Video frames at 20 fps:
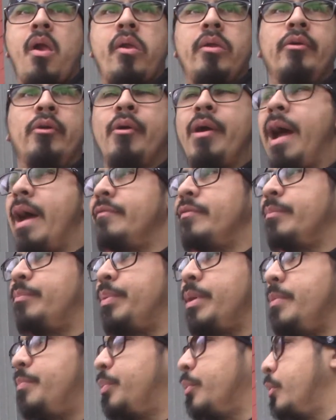Or having
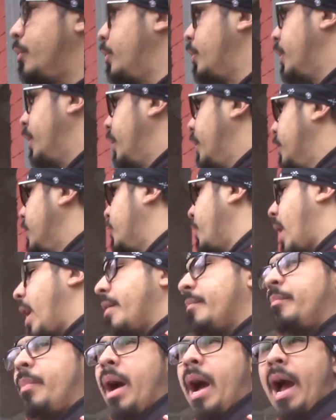people
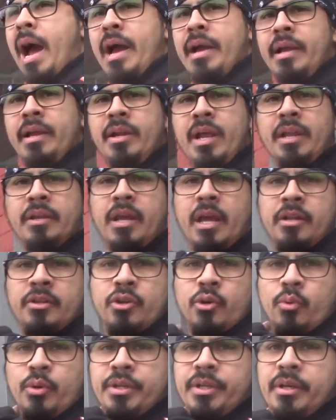drive by and
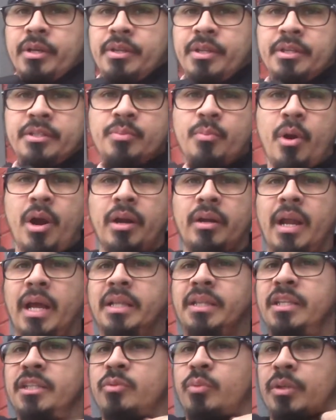doing this mark
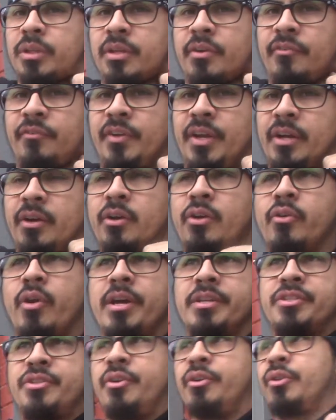like this with their finger
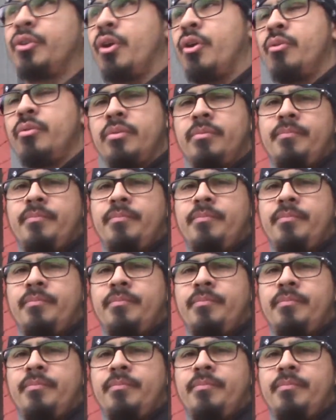across their throat,